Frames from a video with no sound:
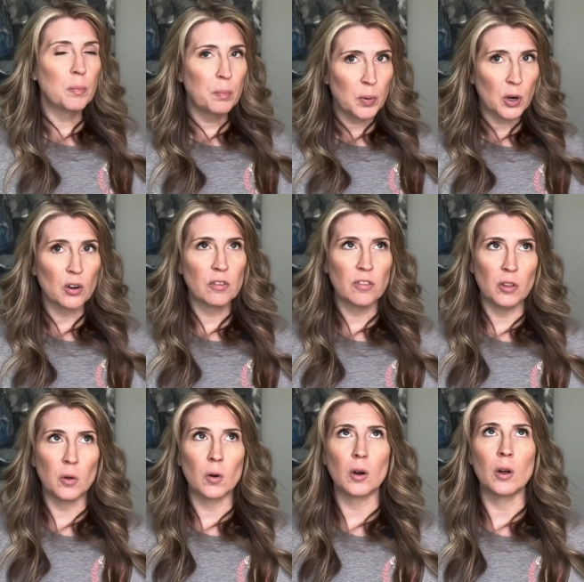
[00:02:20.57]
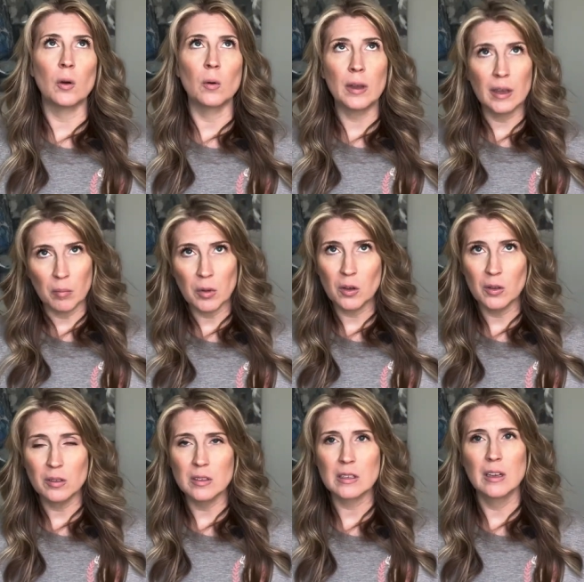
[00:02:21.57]

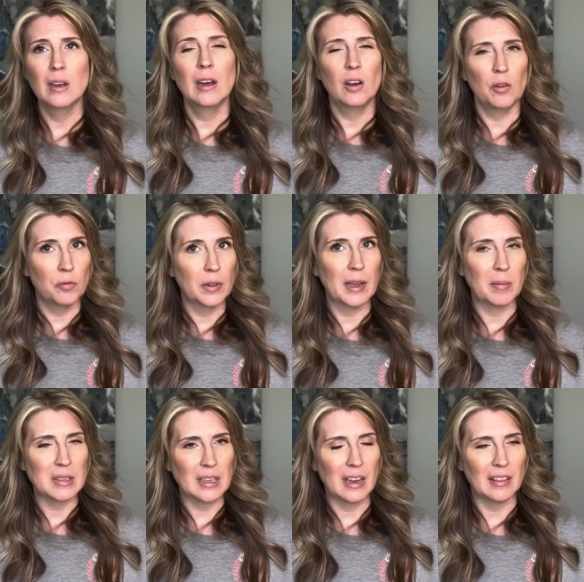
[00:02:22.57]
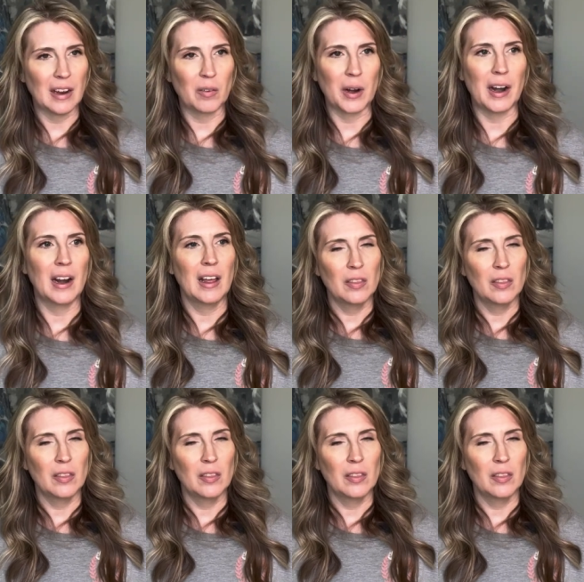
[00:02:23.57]
perfluorochemicals, hopefully I'm saying that right.